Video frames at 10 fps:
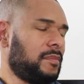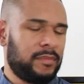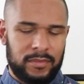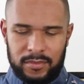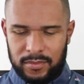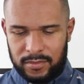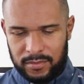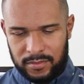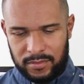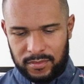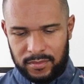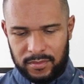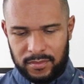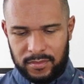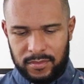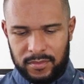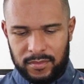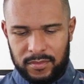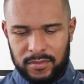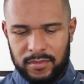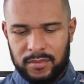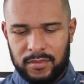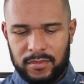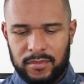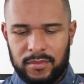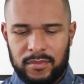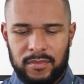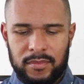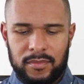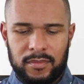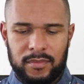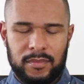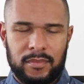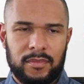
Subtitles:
No words are spoken by the person on screen.